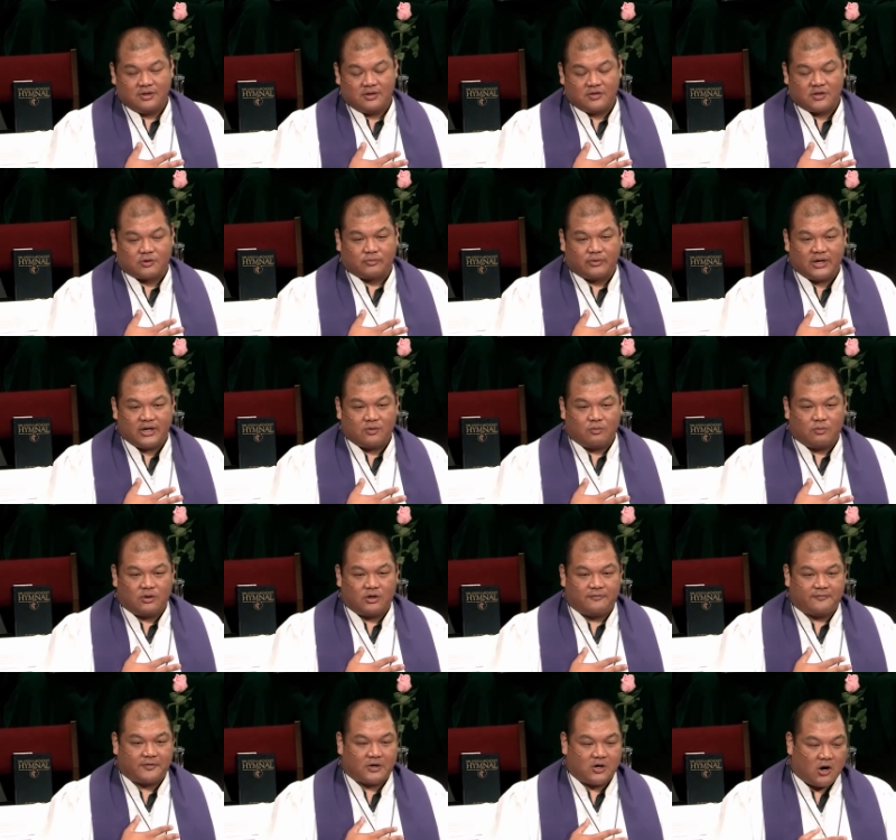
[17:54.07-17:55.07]
The Greek
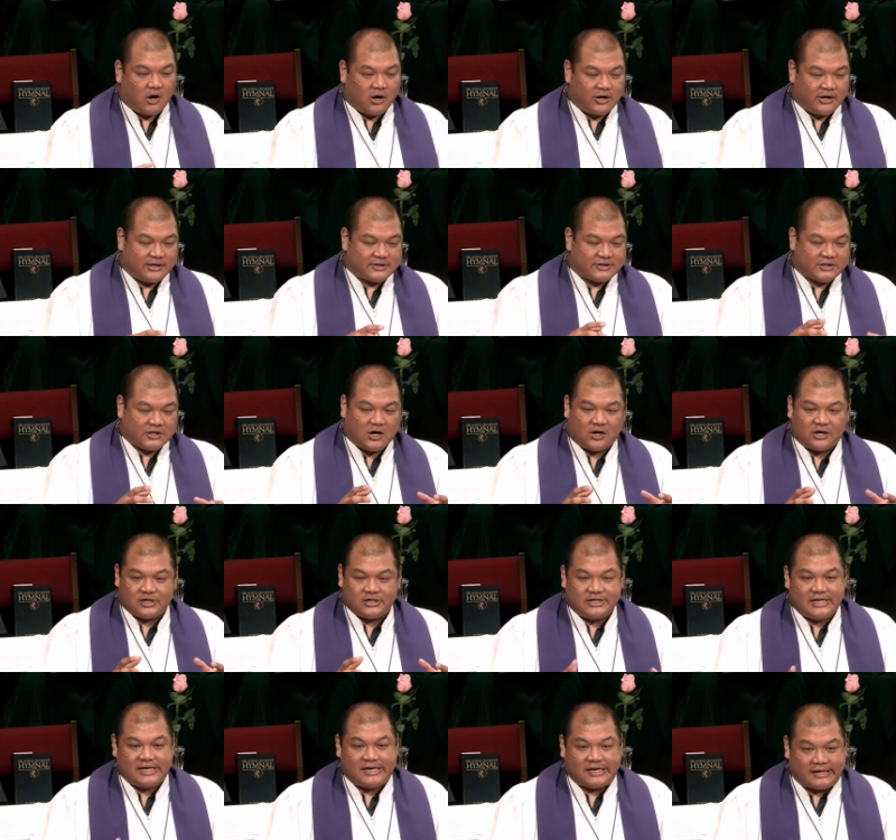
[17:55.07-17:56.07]
word for heart is
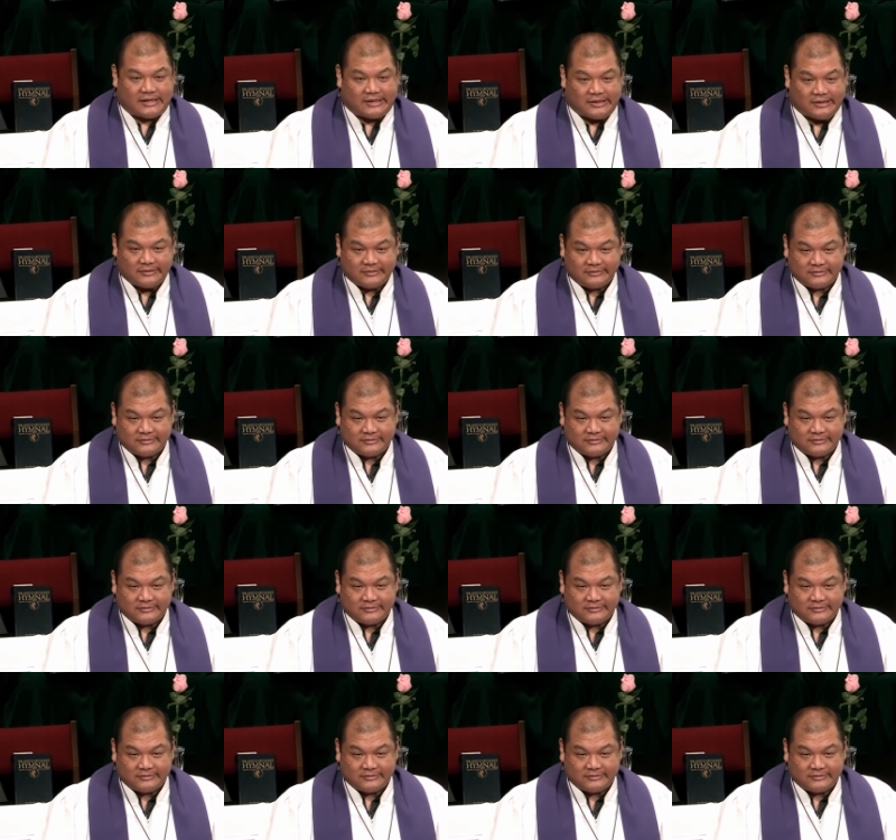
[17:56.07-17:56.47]
cardia